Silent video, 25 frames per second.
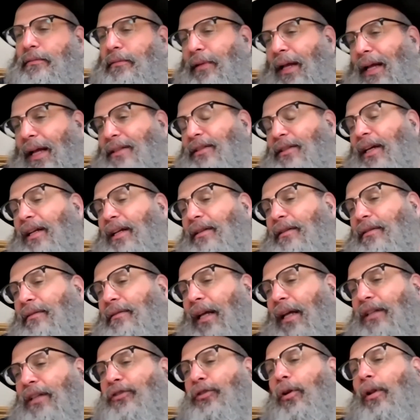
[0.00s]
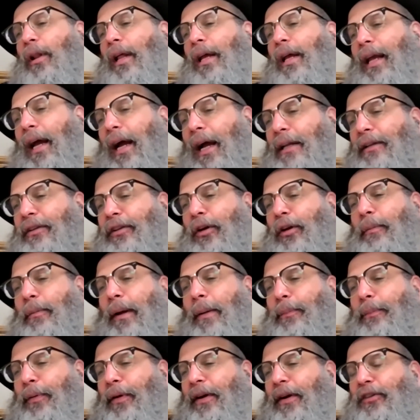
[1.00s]
That's it. That's all I got. You know,
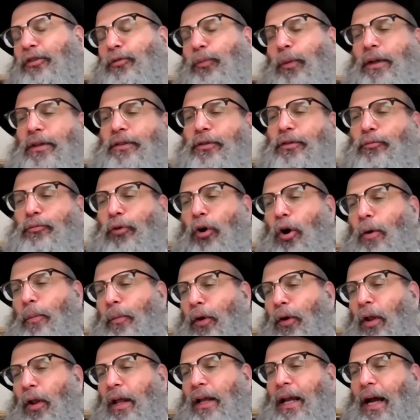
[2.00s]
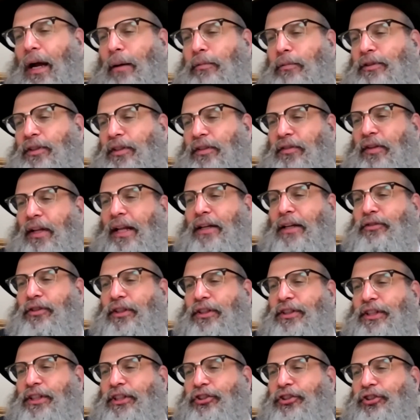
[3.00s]
my parents went to Rome and all I got was this
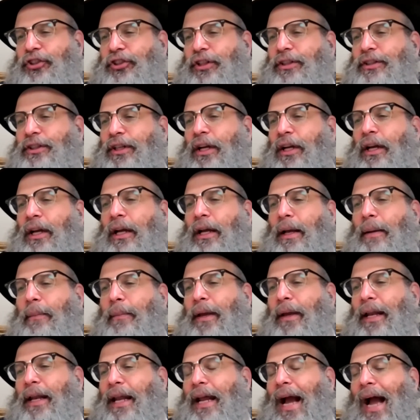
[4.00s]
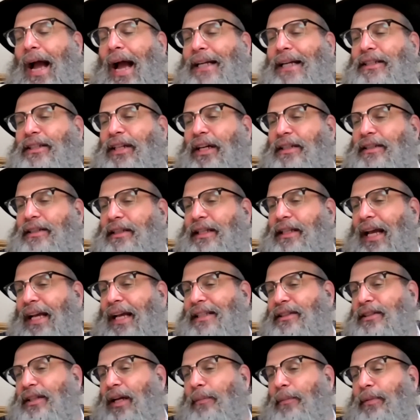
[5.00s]
lousy t shirt, meaning I just
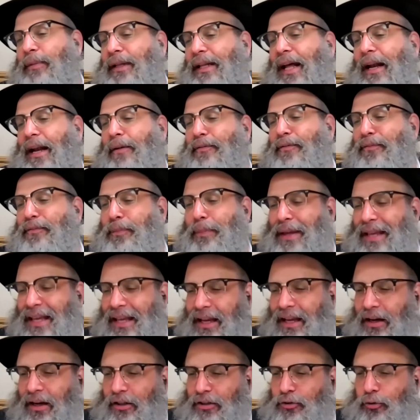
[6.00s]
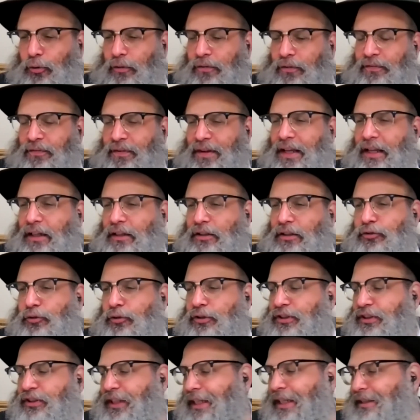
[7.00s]
get something that appears or feels
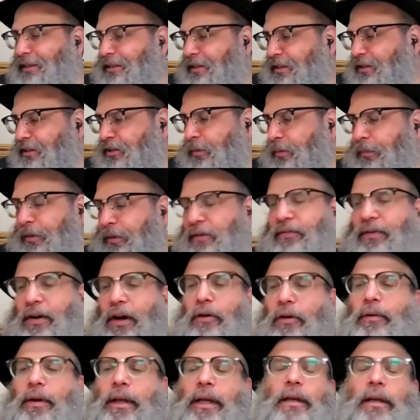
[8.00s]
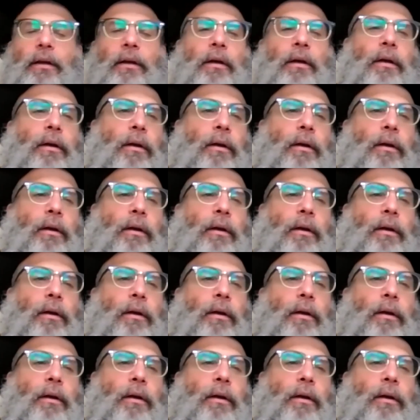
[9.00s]
or senses to be very